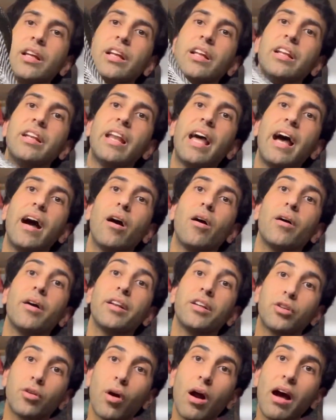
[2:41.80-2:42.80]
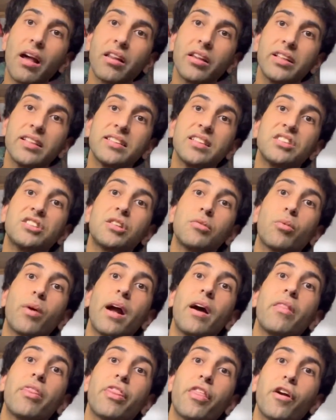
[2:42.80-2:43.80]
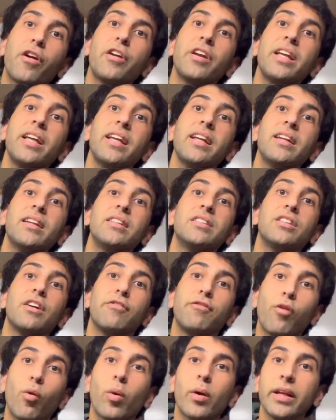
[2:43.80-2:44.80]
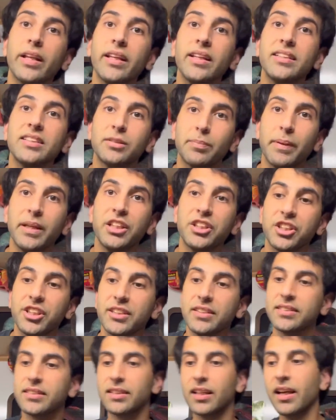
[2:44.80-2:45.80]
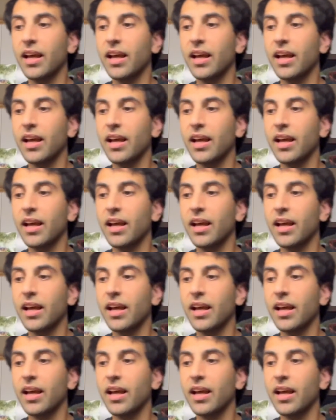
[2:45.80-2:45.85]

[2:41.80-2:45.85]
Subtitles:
Now in Crotalus there's around 30 to 40 species.